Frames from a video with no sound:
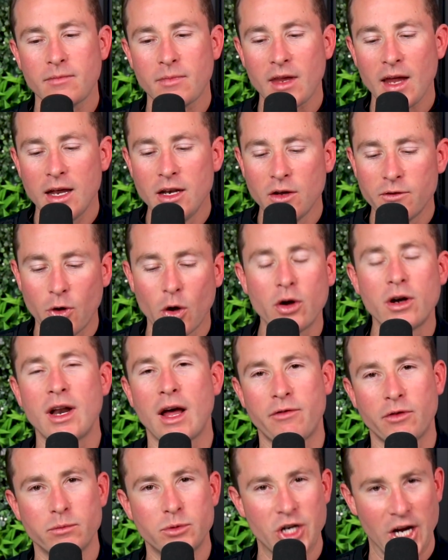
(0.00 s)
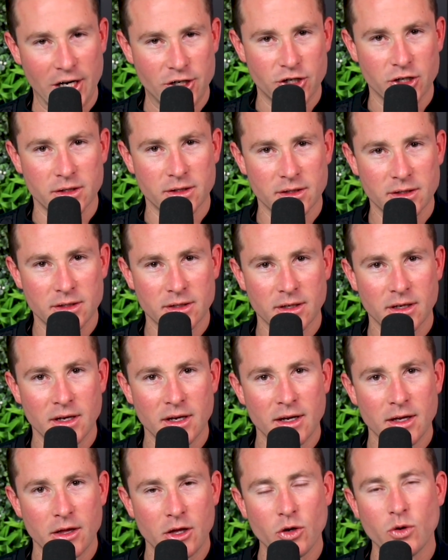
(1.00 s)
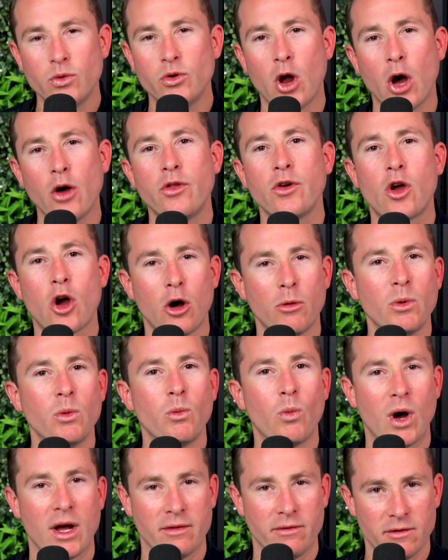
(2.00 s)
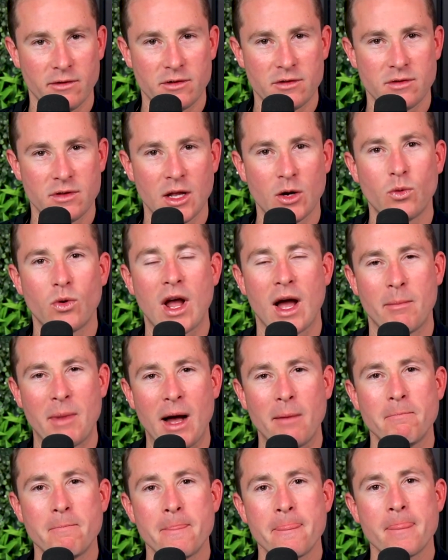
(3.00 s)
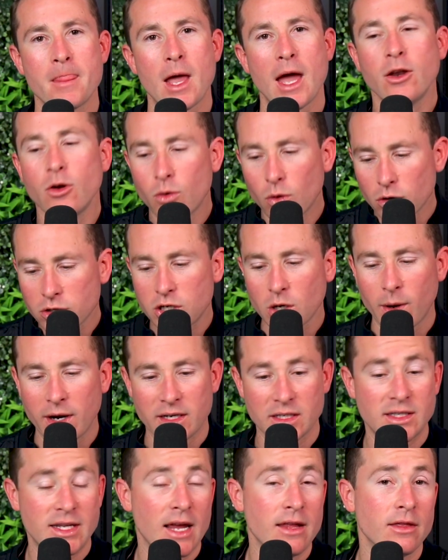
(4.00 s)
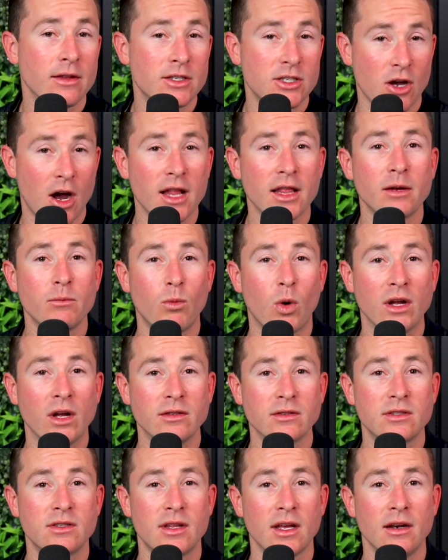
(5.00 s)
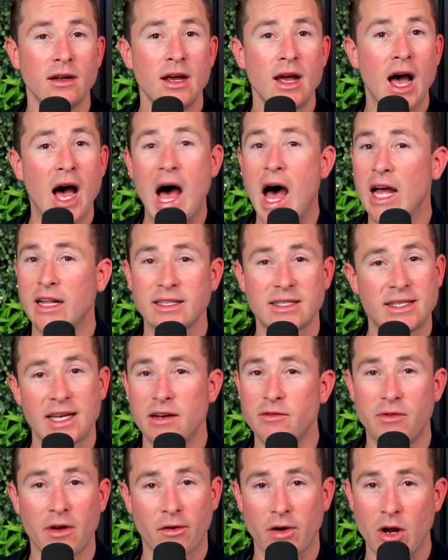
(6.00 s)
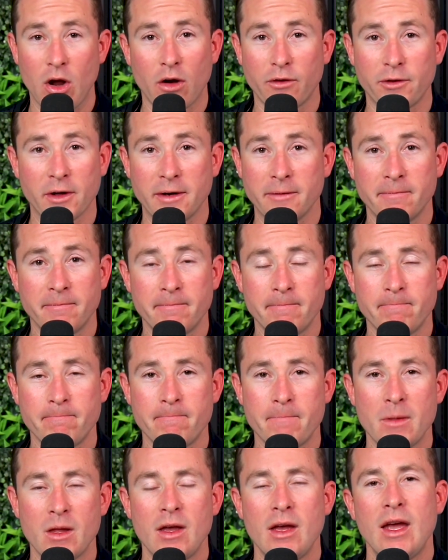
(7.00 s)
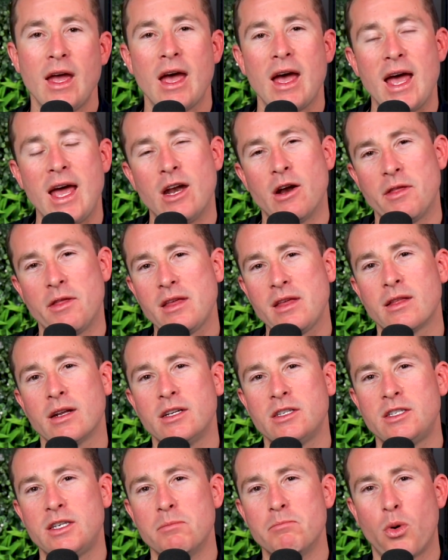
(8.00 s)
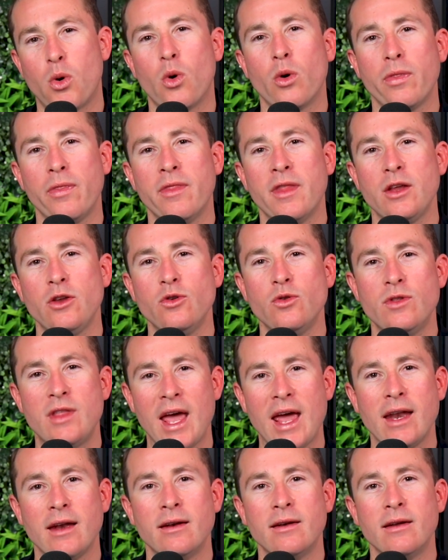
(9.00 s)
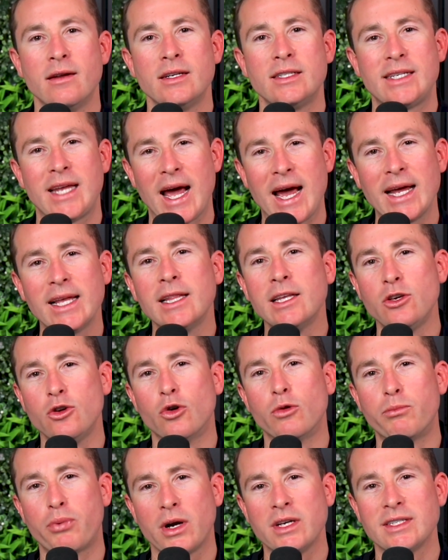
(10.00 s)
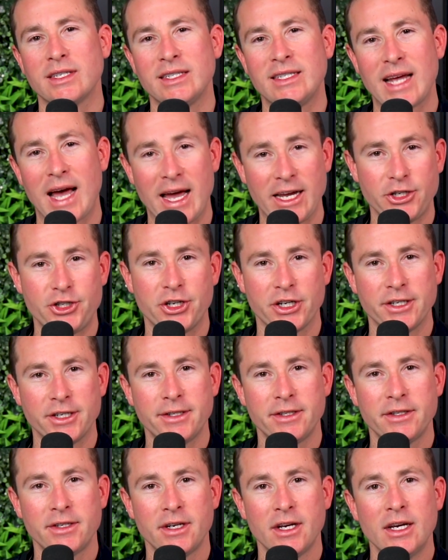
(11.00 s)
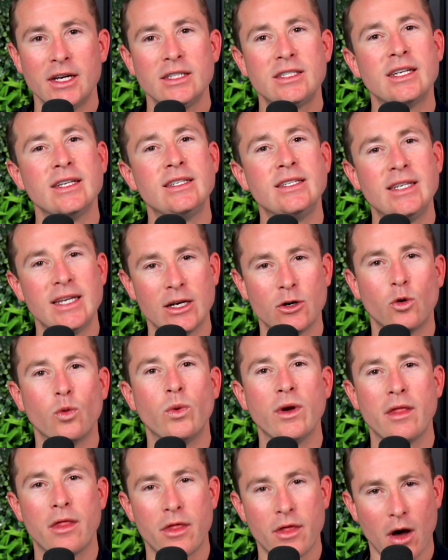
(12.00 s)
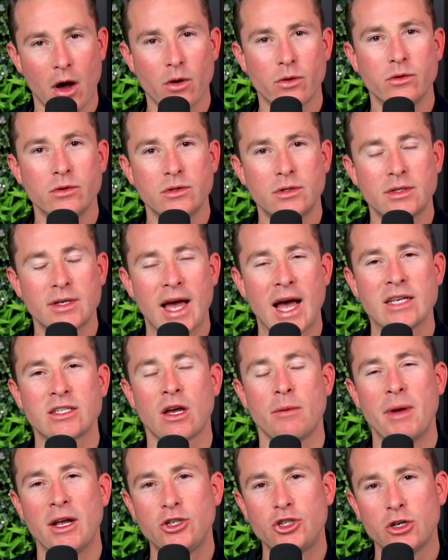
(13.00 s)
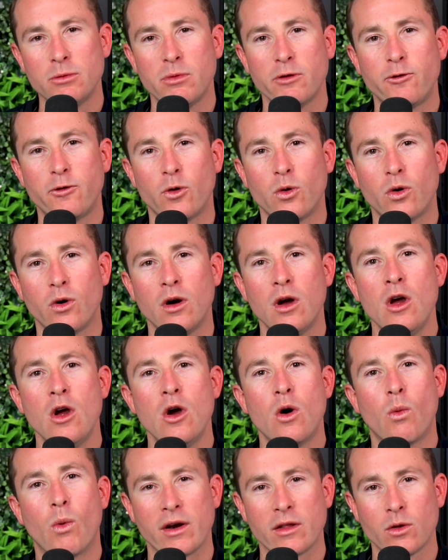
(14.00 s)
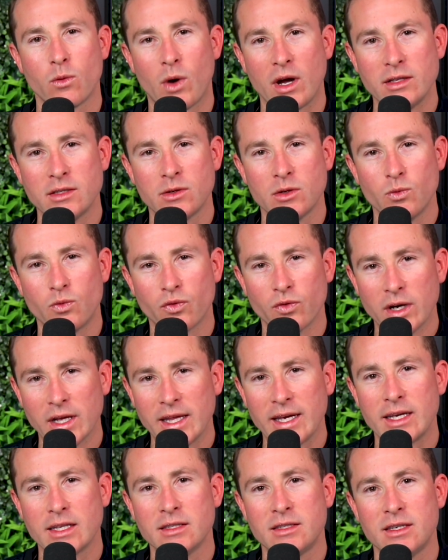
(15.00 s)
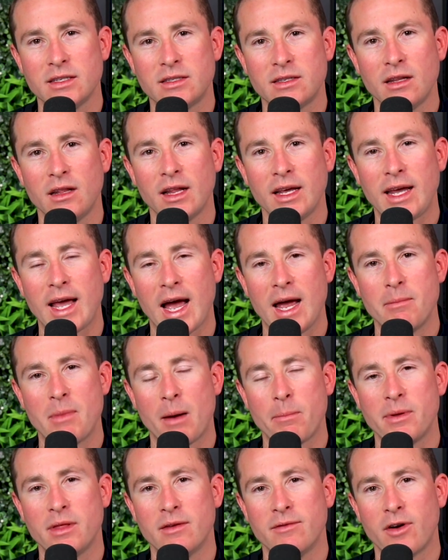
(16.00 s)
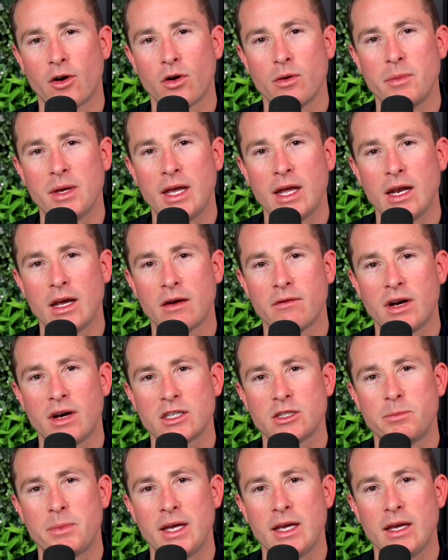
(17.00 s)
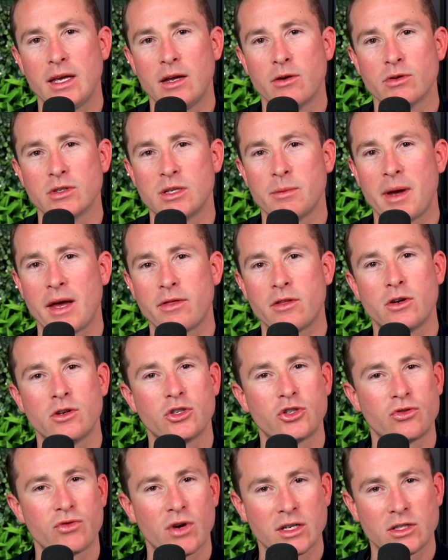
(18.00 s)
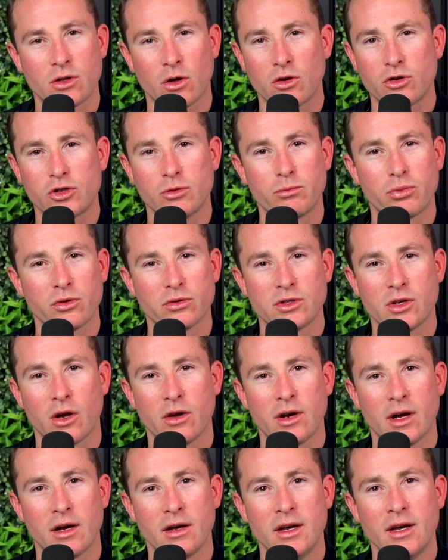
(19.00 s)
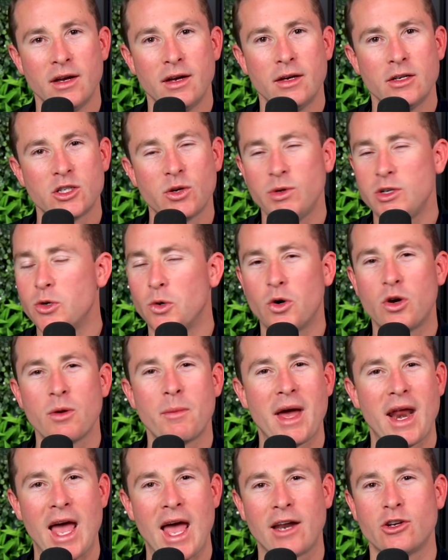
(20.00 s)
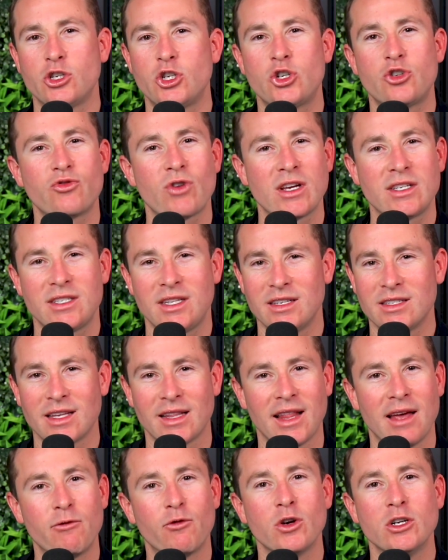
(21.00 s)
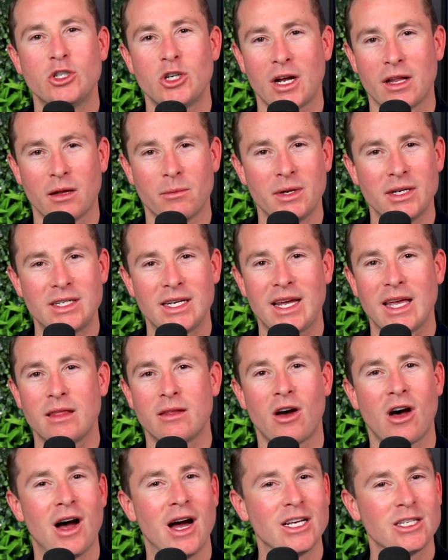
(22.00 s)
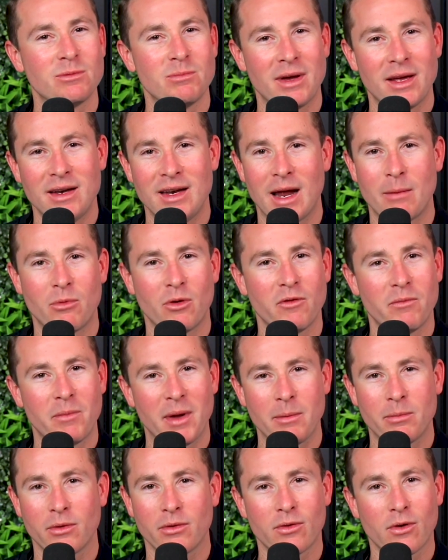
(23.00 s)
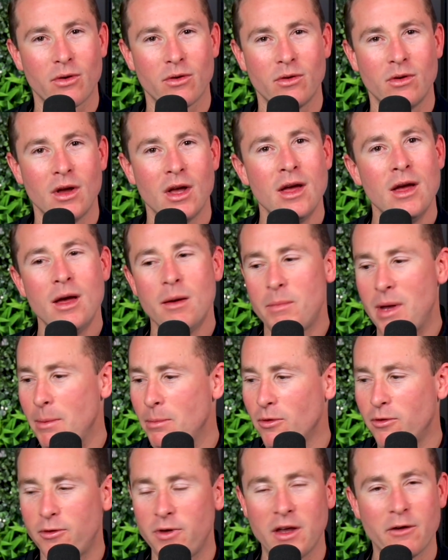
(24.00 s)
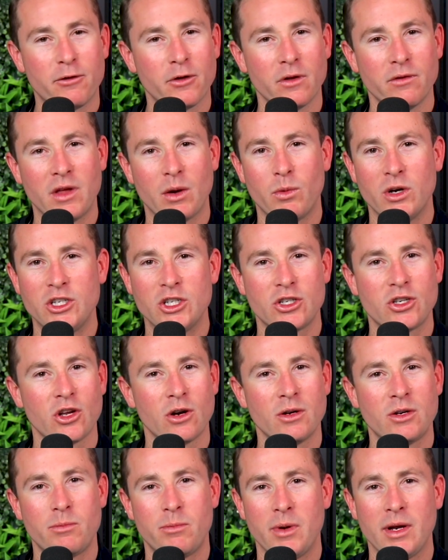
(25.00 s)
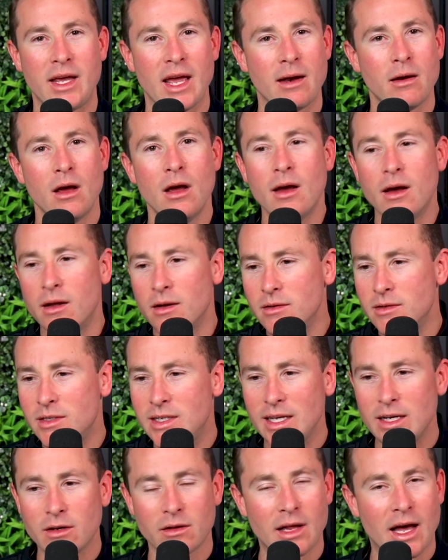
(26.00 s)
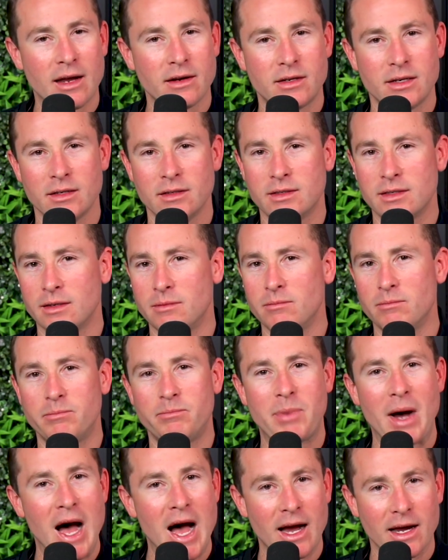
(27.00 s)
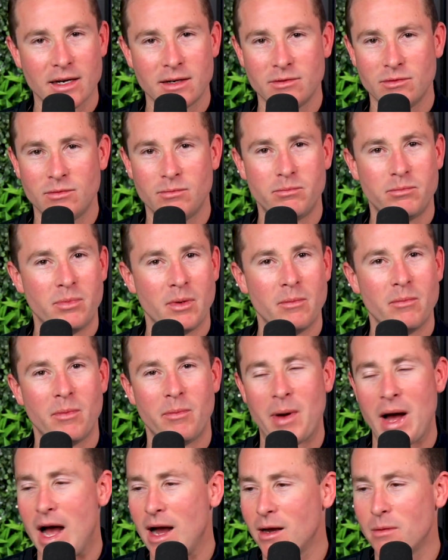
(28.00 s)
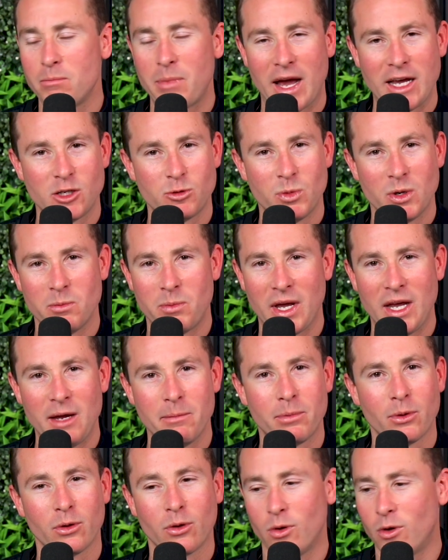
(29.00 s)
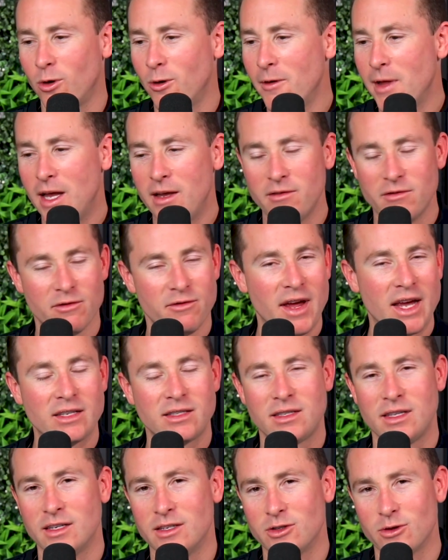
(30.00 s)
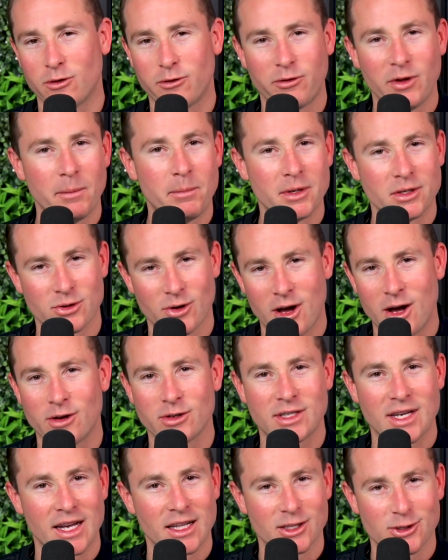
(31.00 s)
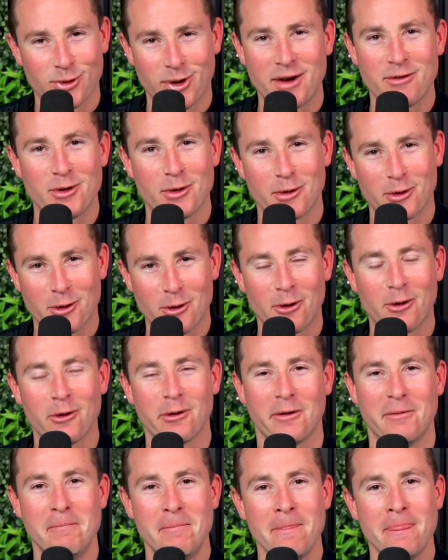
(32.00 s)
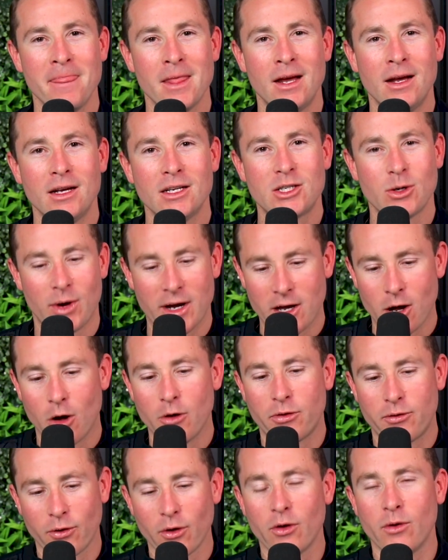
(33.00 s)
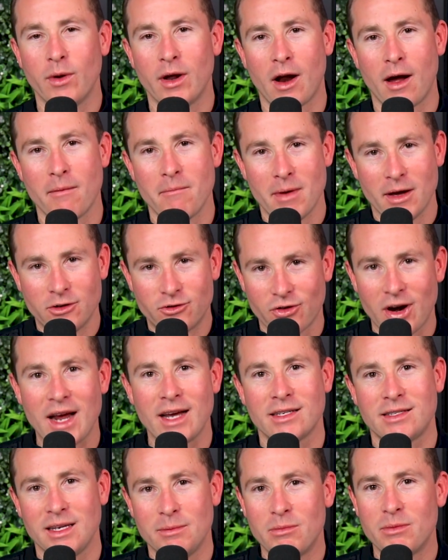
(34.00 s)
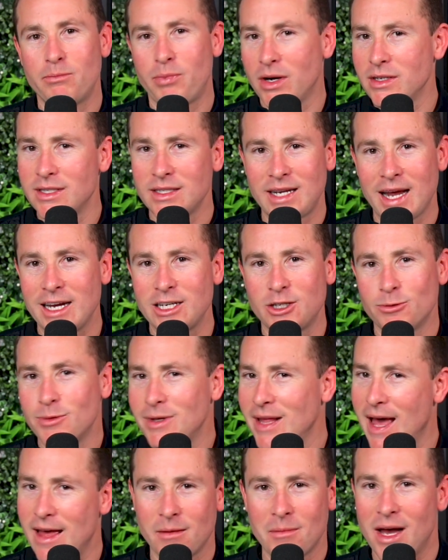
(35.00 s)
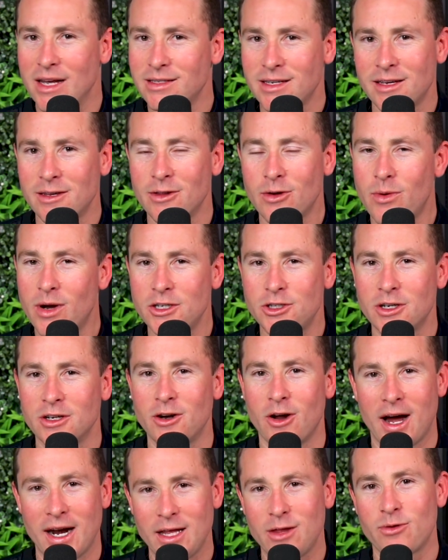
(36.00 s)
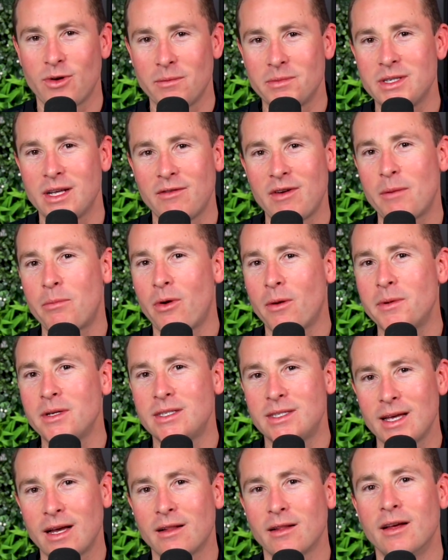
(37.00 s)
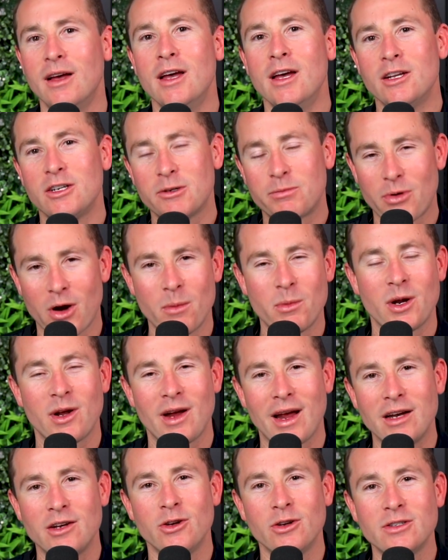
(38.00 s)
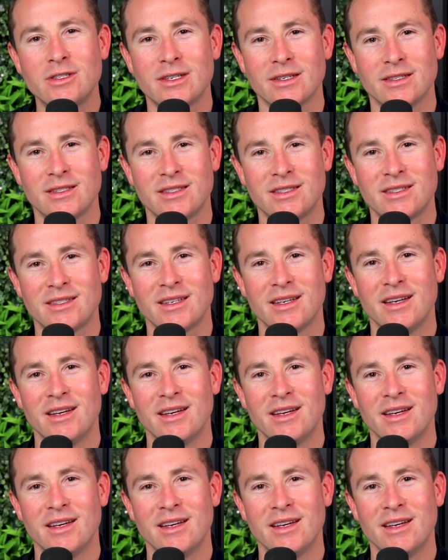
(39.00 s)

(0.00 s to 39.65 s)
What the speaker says: and you've heard enough objections, that you will know the common ones that will come up and you also understand the silent ones that aren't said very often. And I that it's important that you then tailor your presentation to deal with those. As I mentioned before, one of the ones that really consistently came up in the very beginning of us being here is about the distressed auction persona. So we talk about how distressed is a leverage element to get the highest number of people through. People fearful of that we're just going to get deal hunters and bargain basement people or investors or flippers or wholesalers, whatever you want to call them. So I go through and I address in presentation without them asking the question, 93% of our properties sell to primary end users.